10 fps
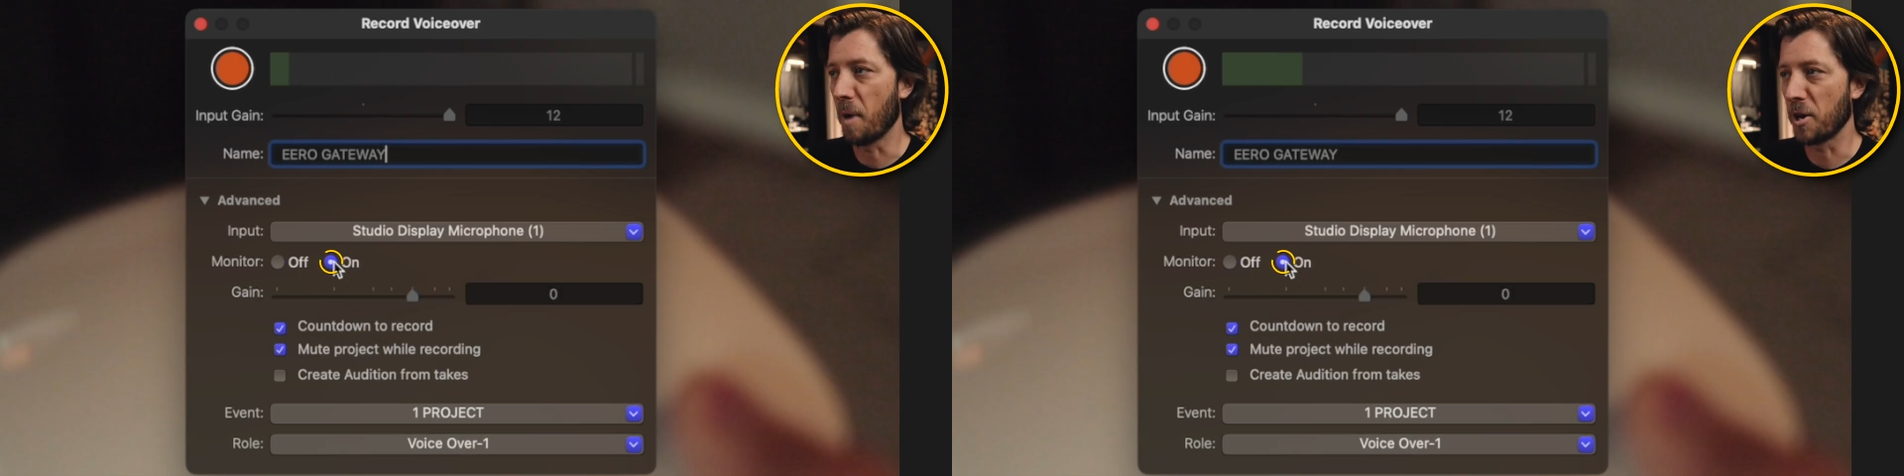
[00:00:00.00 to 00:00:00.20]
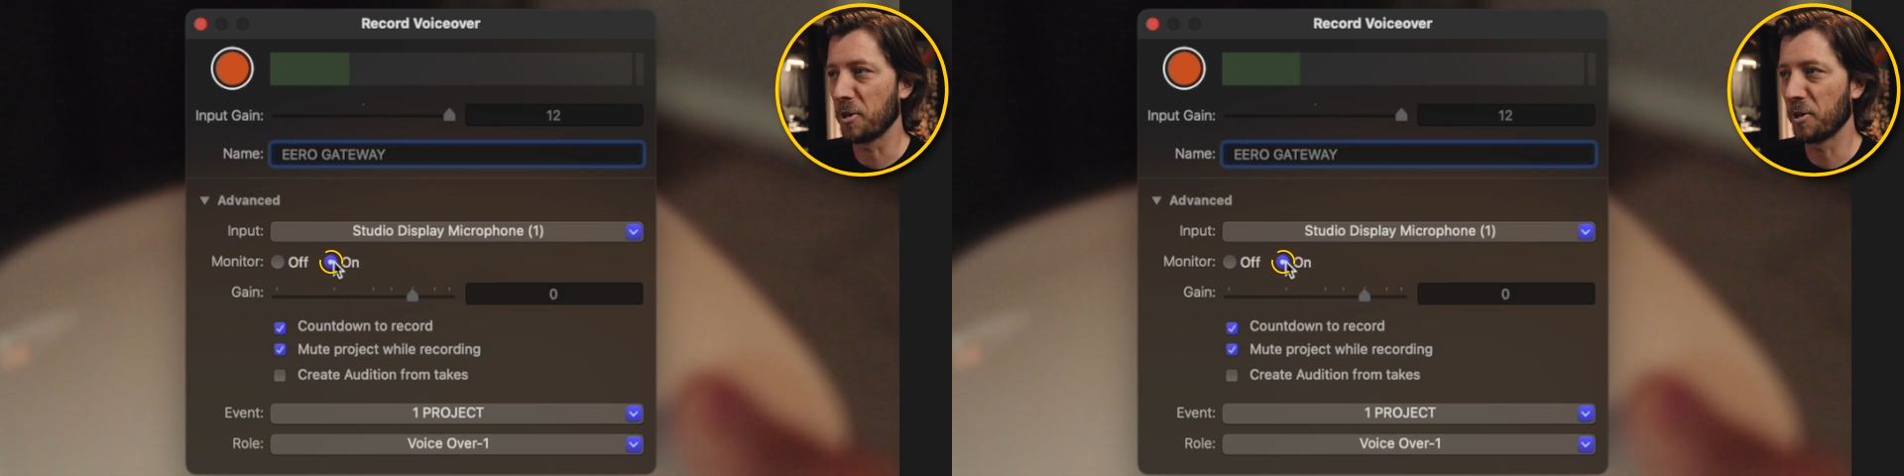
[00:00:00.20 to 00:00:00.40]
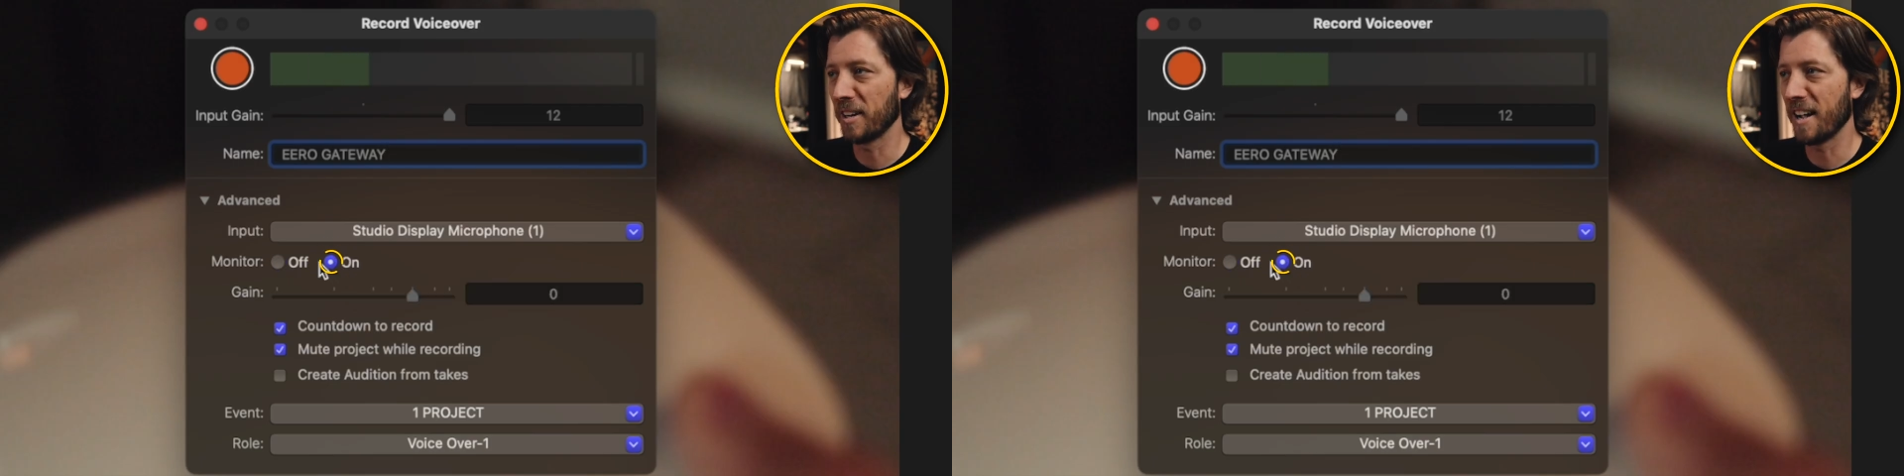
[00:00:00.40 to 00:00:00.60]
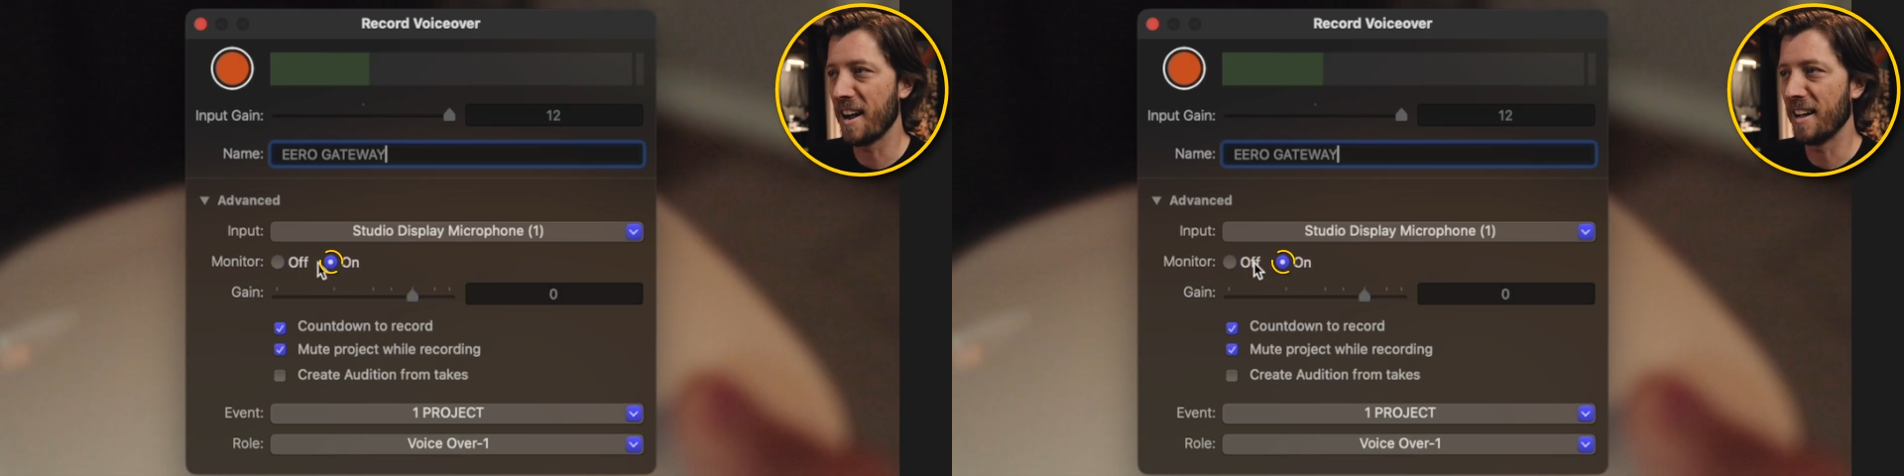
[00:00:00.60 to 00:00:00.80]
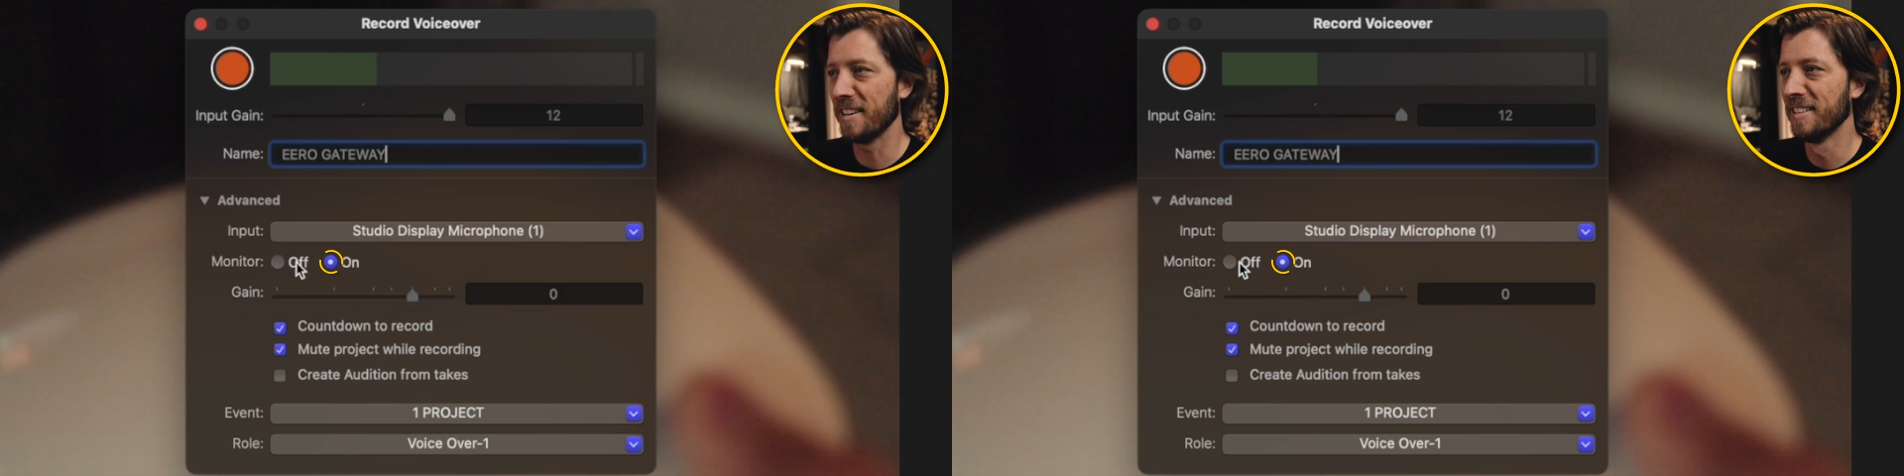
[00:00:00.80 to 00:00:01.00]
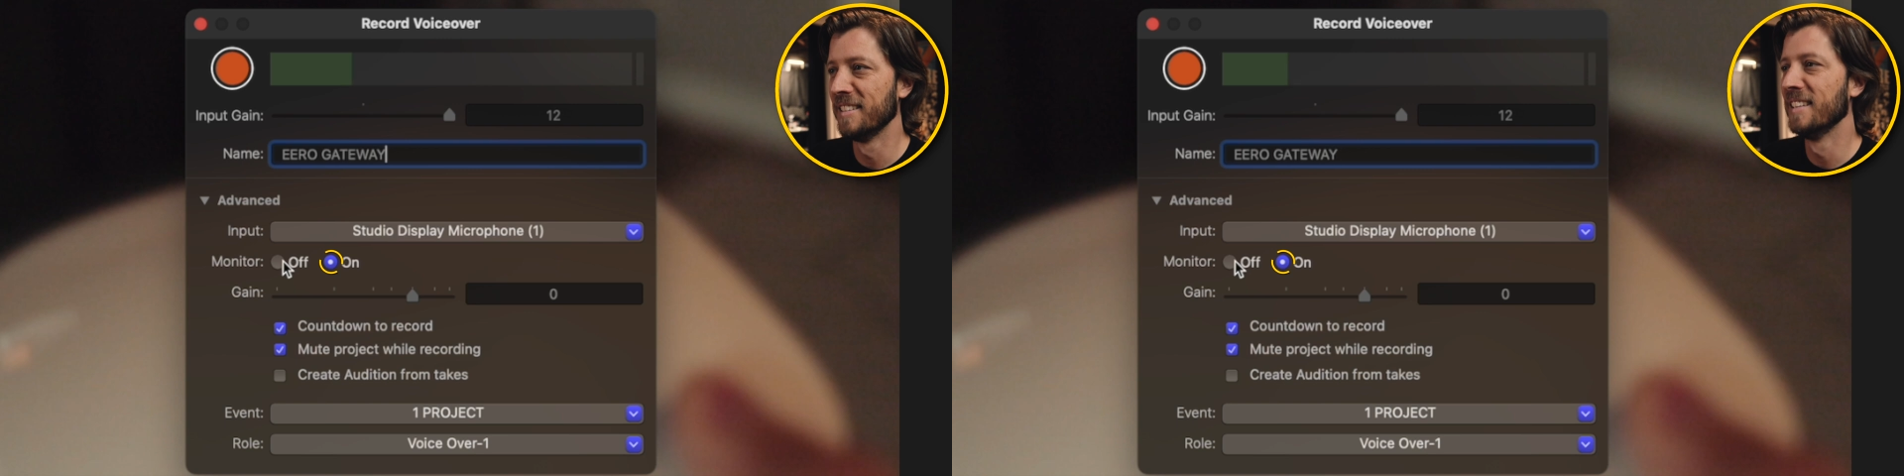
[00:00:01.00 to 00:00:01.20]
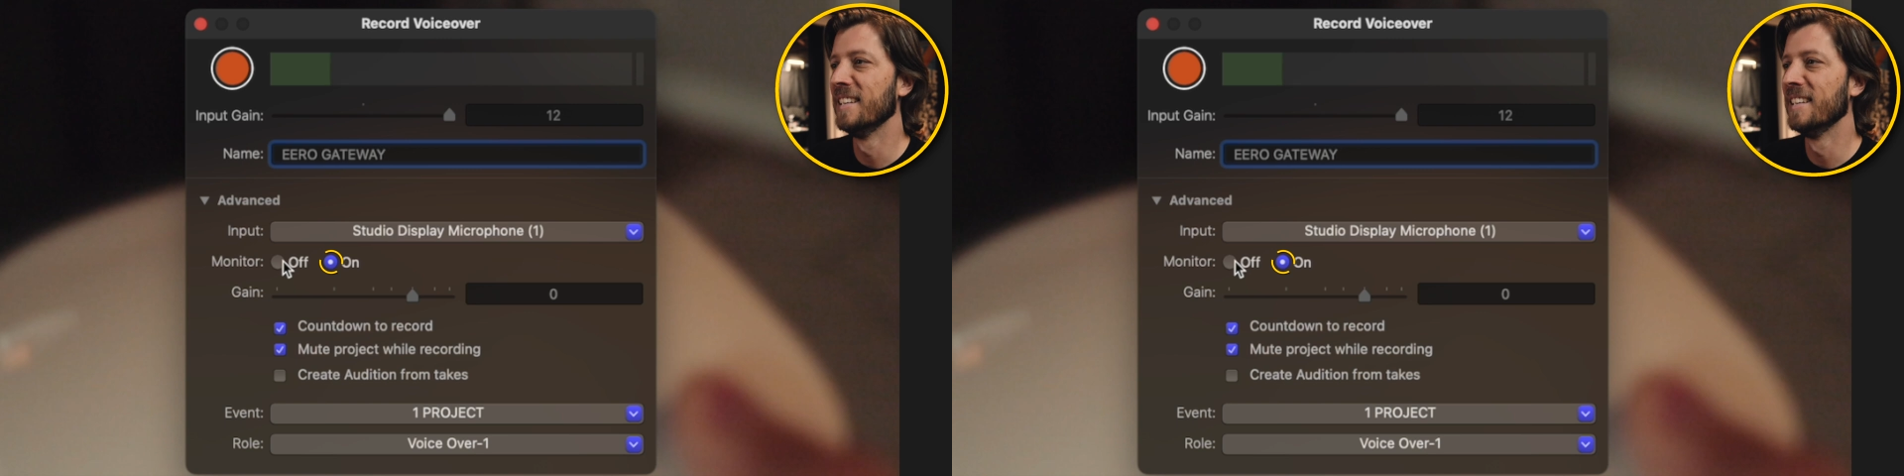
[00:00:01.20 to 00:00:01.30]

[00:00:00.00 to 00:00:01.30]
monitoring on,